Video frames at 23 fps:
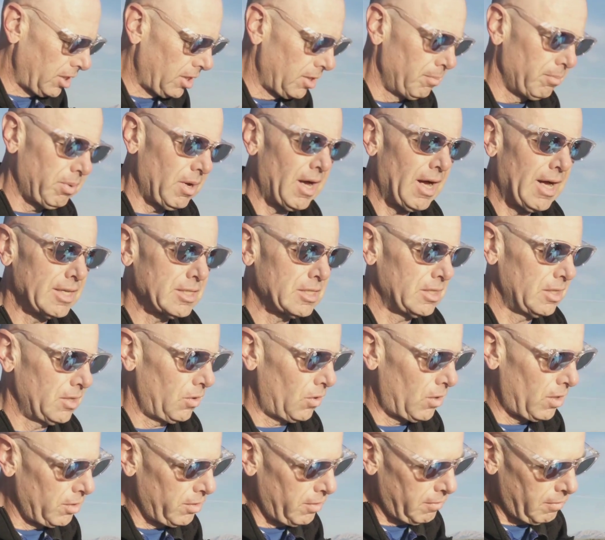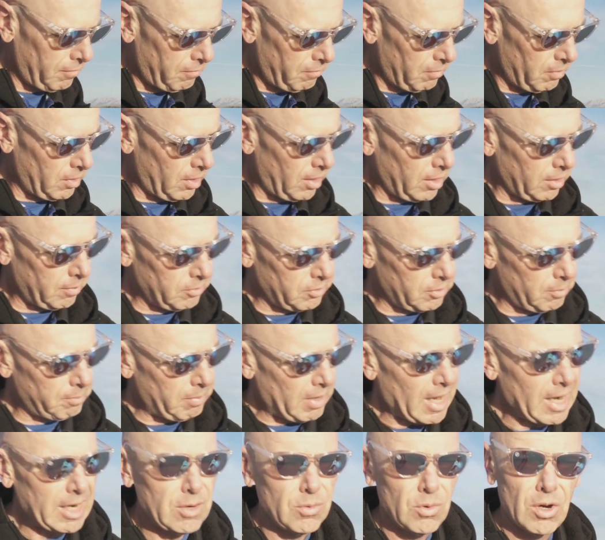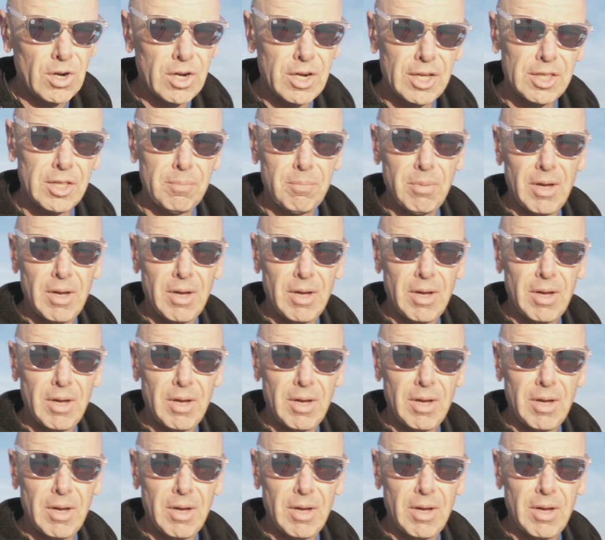a composite. All the bodywork on the